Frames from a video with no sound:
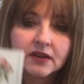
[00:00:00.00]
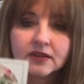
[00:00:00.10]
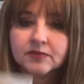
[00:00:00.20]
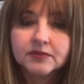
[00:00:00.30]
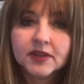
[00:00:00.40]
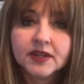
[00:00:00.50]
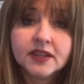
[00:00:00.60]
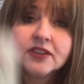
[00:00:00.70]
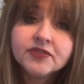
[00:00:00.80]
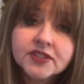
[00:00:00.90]
any
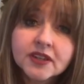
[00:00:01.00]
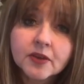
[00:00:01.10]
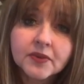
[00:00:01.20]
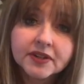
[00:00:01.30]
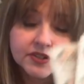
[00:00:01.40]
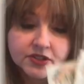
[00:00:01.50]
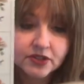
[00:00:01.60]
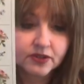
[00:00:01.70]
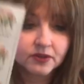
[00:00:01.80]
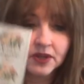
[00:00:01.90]
gifting I want to
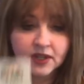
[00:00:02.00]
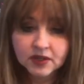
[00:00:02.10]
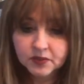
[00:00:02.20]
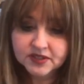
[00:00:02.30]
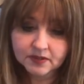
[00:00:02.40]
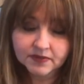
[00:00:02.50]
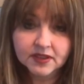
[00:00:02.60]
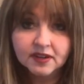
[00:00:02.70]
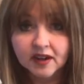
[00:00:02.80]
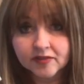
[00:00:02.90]
do with
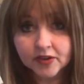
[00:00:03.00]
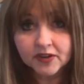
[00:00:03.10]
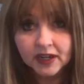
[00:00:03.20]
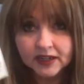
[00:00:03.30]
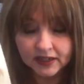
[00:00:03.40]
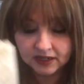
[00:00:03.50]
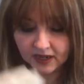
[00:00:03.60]
something that I've created,